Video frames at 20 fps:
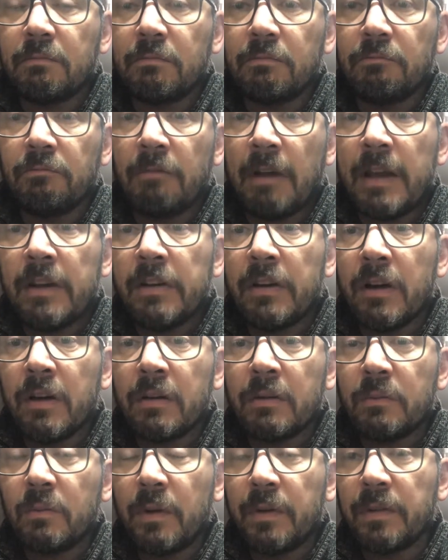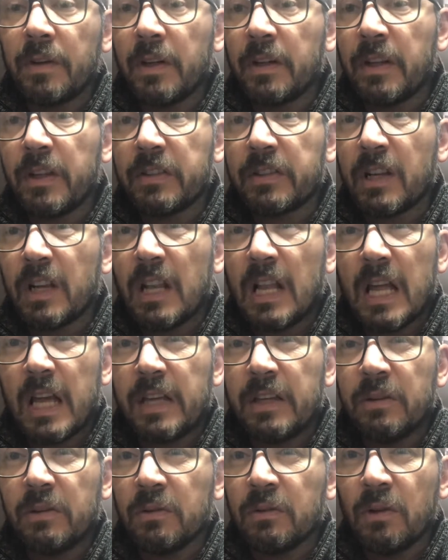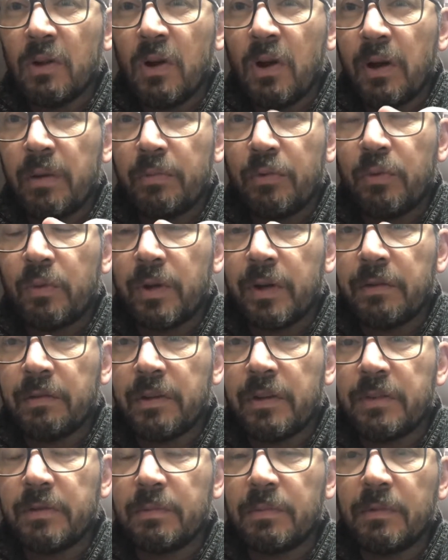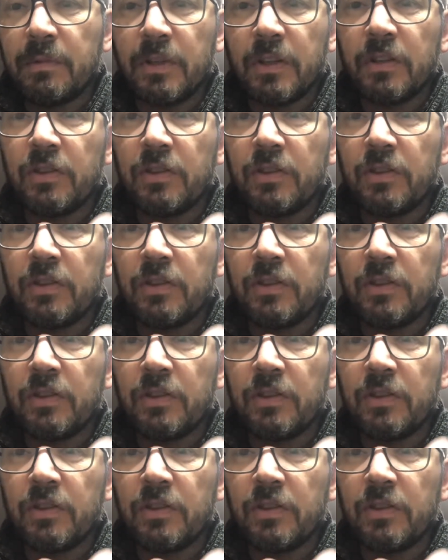render, whether or not it's clay or lime or whatever it is, you can